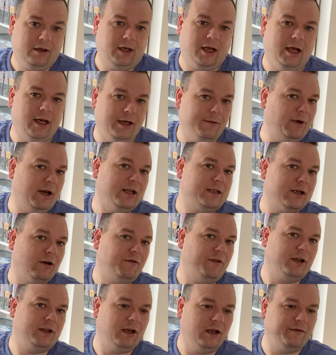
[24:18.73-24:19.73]
and then when it's out
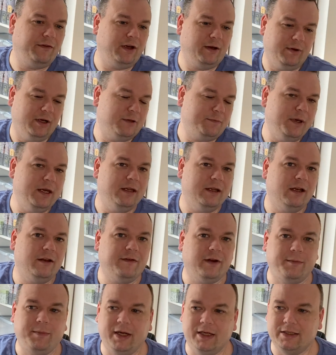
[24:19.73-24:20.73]
for delivery and when it's being
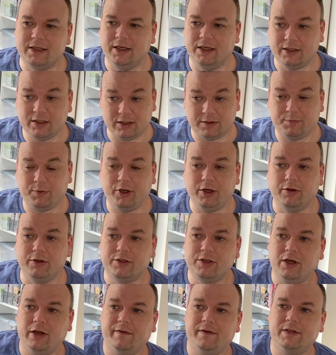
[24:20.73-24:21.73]
delivered. Basically, it's a pretty good
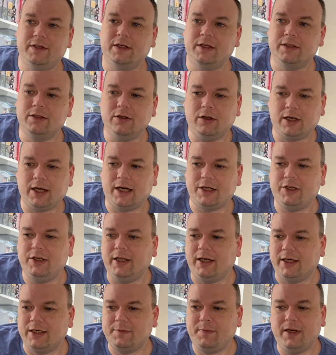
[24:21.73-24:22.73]
service, and it's not actually
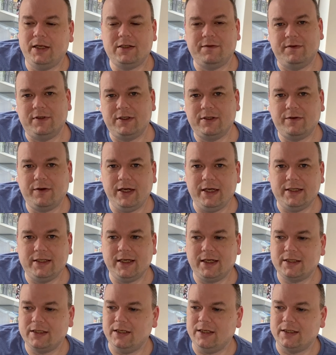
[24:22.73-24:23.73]
that expensive. It's
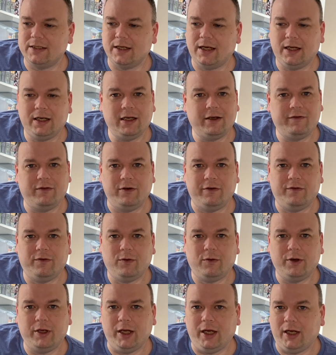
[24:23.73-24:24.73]
£3.60 standard for a
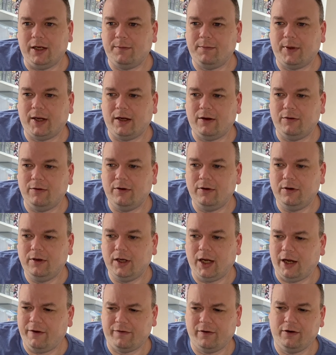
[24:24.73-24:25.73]

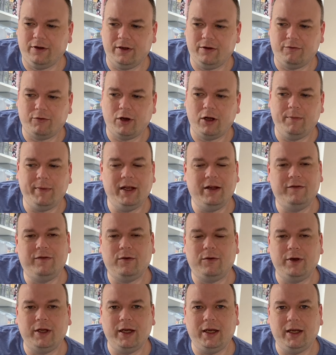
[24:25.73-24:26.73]
£48 for a Royal Mail
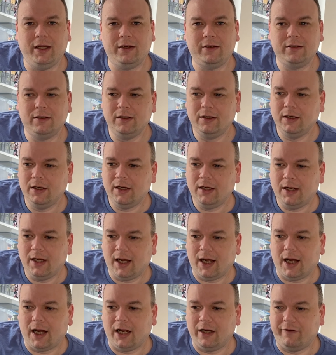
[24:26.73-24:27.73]
48,
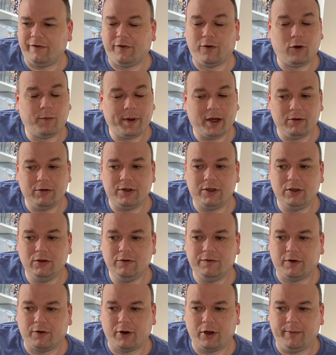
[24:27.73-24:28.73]
and
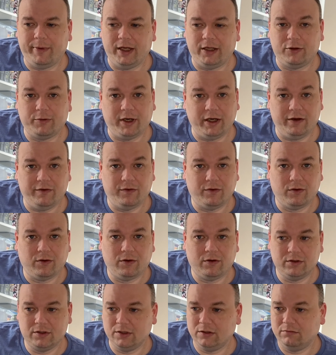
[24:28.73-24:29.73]
£4.2 for Royal Mail
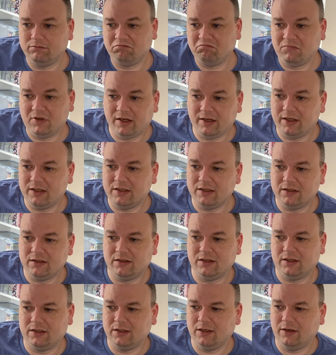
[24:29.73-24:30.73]
24. So
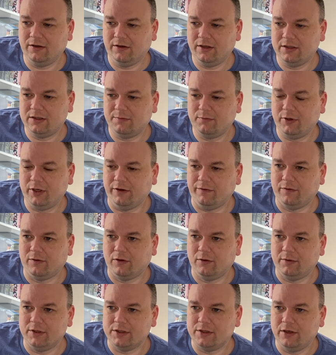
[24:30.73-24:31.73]
it's a pretty
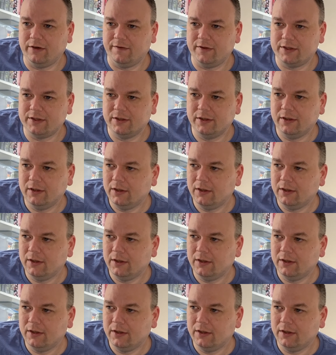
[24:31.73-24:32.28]
affordable service,